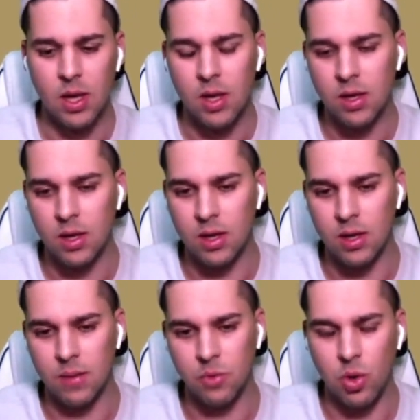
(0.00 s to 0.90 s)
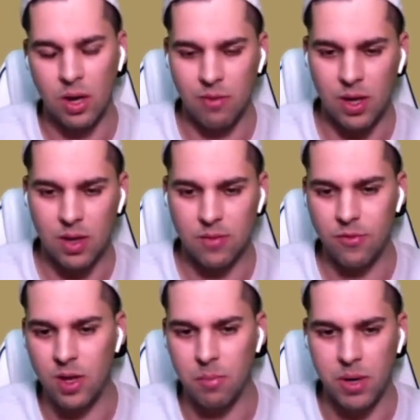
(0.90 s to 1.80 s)
you have like
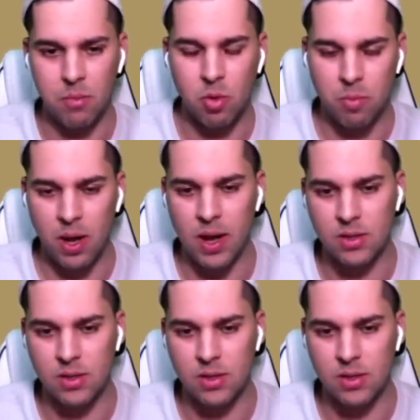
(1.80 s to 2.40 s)
free premium plans,